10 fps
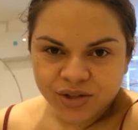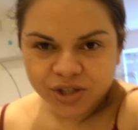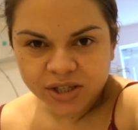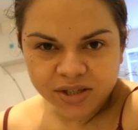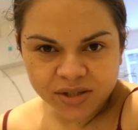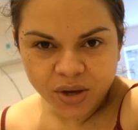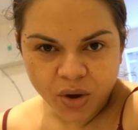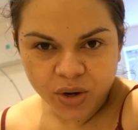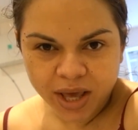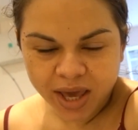cheese
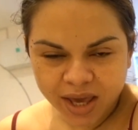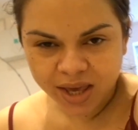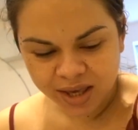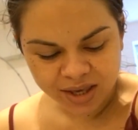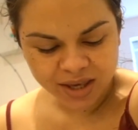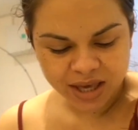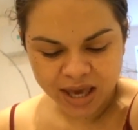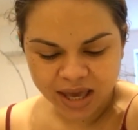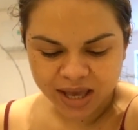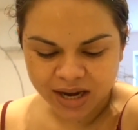on it
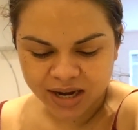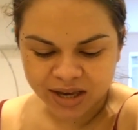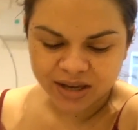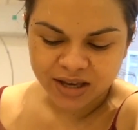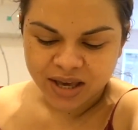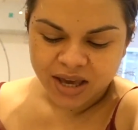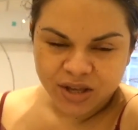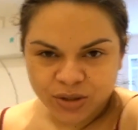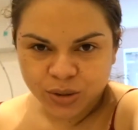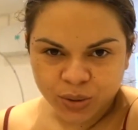and uh,
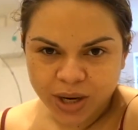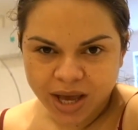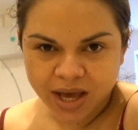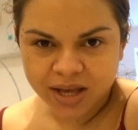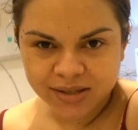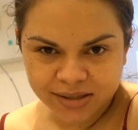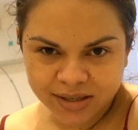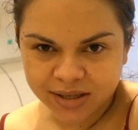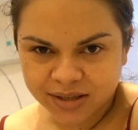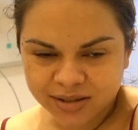tuna
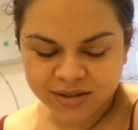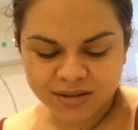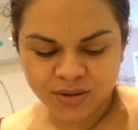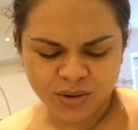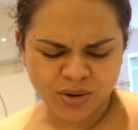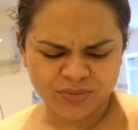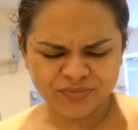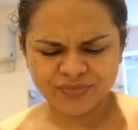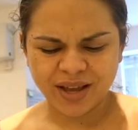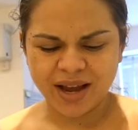seeds, you know,
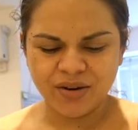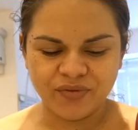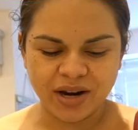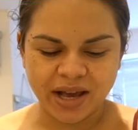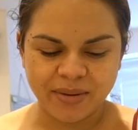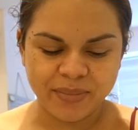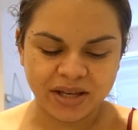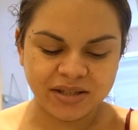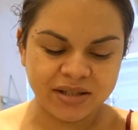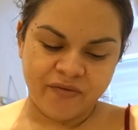kind of like a
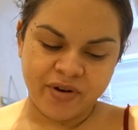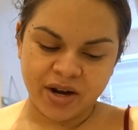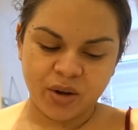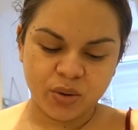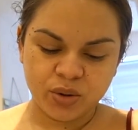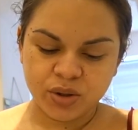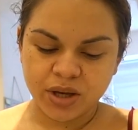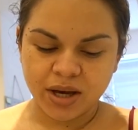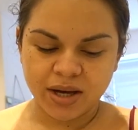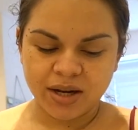mix. Very good
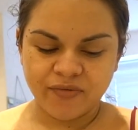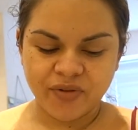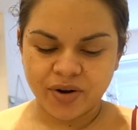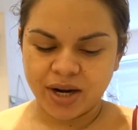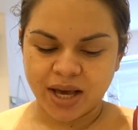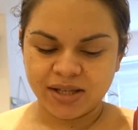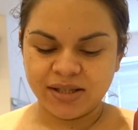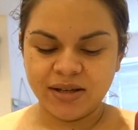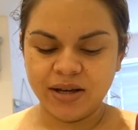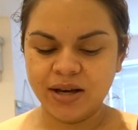and very
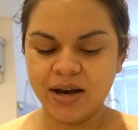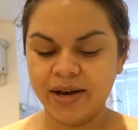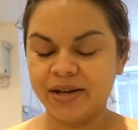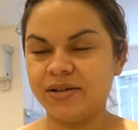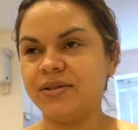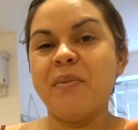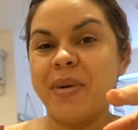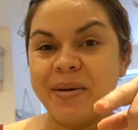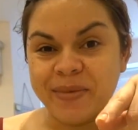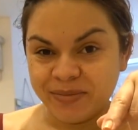nice. And
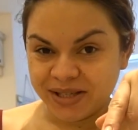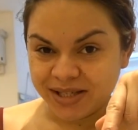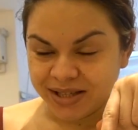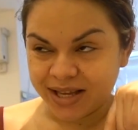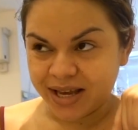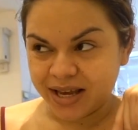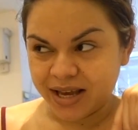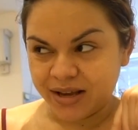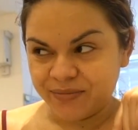my mom is in the